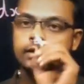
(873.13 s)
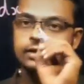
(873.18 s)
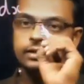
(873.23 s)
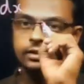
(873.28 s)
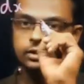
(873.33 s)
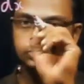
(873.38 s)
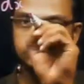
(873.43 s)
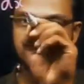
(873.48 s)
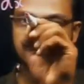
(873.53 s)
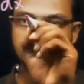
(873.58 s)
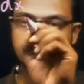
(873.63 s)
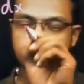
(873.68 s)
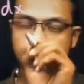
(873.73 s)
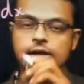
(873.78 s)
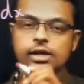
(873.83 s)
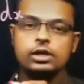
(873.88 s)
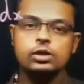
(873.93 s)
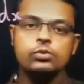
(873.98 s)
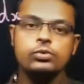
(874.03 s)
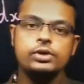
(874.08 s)
The general
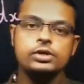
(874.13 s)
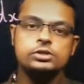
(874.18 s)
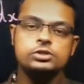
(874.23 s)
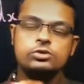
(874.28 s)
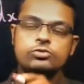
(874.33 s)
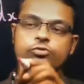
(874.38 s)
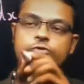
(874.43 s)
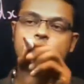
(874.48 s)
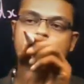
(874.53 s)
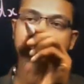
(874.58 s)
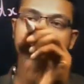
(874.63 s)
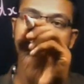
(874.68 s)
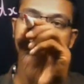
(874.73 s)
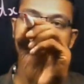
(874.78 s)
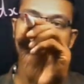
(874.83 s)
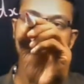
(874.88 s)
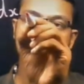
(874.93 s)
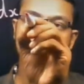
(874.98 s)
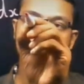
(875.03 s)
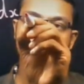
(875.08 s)
equation for
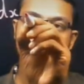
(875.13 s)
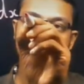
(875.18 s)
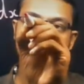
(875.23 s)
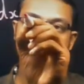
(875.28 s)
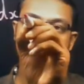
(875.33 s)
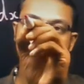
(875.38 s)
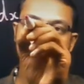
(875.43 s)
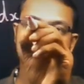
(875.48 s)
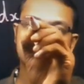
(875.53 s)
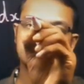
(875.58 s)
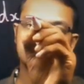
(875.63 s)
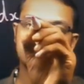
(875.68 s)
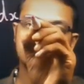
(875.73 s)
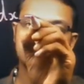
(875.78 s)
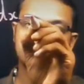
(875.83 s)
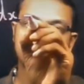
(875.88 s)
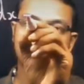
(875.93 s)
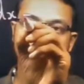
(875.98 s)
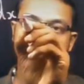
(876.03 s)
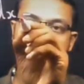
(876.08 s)
this
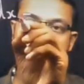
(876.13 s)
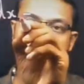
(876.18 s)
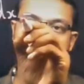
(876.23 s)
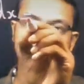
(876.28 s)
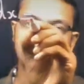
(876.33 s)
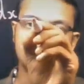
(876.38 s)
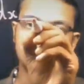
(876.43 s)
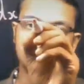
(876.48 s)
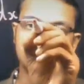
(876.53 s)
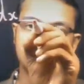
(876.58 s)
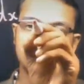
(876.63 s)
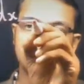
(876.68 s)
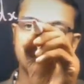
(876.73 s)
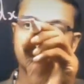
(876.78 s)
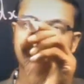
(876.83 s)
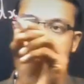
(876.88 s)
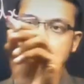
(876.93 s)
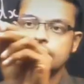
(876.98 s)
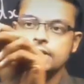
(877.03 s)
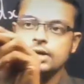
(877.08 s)
equal to
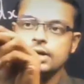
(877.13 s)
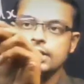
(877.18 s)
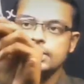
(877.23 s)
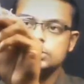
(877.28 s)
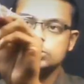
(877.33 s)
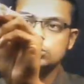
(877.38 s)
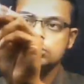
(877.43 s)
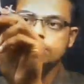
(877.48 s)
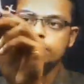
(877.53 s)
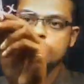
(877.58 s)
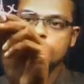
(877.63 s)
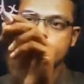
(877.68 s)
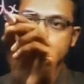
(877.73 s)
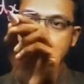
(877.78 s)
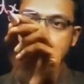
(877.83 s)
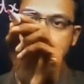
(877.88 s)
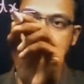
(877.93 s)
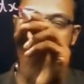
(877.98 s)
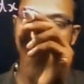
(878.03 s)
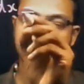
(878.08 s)
integral x to the power
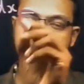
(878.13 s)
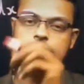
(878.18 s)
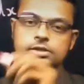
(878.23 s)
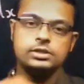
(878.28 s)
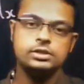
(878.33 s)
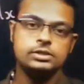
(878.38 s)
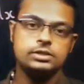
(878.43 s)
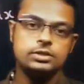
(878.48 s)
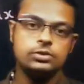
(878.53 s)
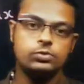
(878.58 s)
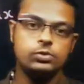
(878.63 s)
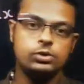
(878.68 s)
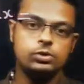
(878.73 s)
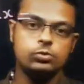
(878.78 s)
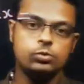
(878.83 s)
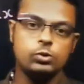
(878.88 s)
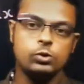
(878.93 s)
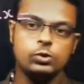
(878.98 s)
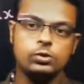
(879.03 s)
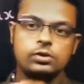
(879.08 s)
n dx is equal to
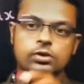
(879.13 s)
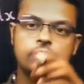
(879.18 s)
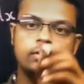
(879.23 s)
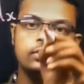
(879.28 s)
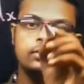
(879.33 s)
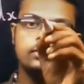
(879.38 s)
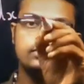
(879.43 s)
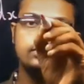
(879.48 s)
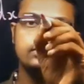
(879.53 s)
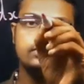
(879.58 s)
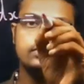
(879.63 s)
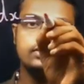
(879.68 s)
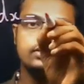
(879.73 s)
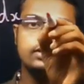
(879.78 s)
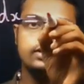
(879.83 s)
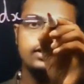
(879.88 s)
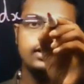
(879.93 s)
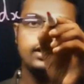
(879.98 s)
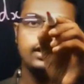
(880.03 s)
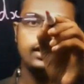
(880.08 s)
what?
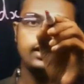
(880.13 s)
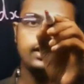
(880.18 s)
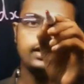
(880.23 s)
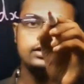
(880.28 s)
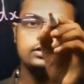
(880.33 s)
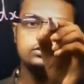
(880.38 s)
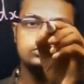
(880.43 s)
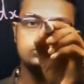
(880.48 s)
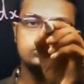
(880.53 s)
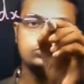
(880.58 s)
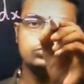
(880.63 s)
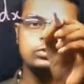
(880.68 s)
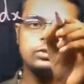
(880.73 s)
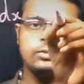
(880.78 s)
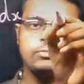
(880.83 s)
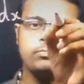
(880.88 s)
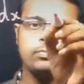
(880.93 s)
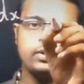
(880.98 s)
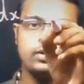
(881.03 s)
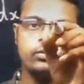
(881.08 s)
X to the
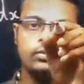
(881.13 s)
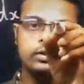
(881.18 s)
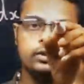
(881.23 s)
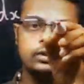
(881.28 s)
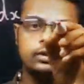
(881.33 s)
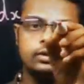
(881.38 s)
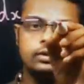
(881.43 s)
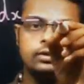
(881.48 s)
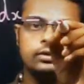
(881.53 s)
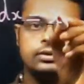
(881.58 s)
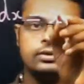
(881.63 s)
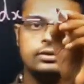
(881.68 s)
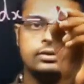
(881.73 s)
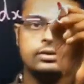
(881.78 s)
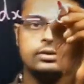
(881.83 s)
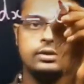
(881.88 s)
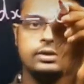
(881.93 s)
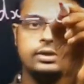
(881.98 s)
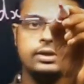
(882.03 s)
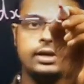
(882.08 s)
power
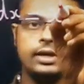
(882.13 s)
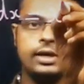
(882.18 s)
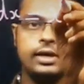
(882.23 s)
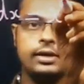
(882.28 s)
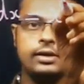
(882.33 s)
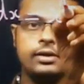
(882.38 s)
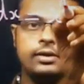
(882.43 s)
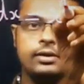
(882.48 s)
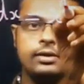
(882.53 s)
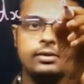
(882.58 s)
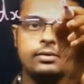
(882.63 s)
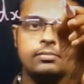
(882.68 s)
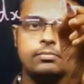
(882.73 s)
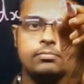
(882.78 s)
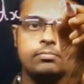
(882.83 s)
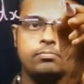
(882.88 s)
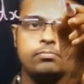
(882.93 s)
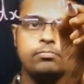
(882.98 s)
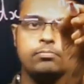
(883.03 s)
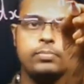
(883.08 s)
n
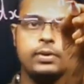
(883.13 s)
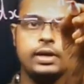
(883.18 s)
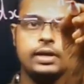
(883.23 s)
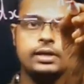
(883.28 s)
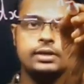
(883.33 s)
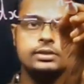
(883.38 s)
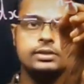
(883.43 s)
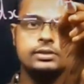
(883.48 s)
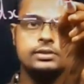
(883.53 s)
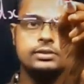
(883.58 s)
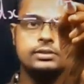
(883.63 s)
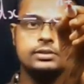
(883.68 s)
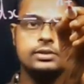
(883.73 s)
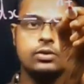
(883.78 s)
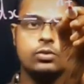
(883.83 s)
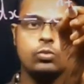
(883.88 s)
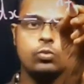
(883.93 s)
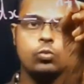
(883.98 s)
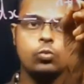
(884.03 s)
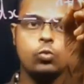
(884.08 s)
plus
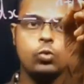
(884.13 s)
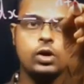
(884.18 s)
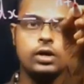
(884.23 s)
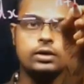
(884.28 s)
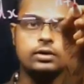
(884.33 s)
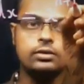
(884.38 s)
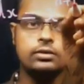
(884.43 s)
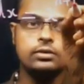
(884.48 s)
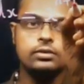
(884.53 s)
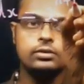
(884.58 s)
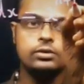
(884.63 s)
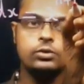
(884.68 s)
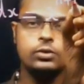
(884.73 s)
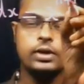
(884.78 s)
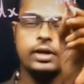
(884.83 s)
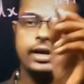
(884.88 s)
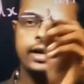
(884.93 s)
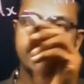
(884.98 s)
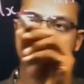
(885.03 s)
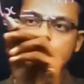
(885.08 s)
1. You
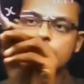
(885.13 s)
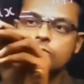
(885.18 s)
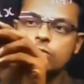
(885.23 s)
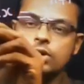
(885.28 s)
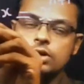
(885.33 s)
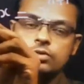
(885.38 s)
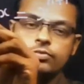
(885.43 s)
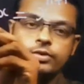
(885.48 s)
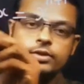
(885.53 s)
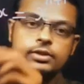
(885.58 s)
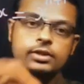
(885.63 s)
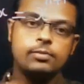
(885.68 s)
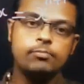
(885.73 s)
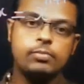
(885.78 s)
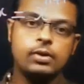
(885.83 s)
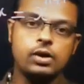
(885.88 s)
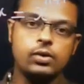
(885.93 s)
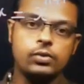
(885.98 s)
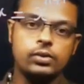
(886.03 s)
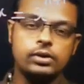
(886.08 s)
are adding 1 with the
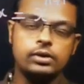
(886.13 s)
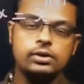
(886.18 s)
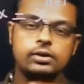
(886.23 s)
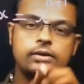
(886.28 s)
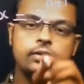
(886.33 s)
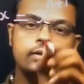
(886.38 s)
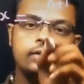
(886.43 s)
power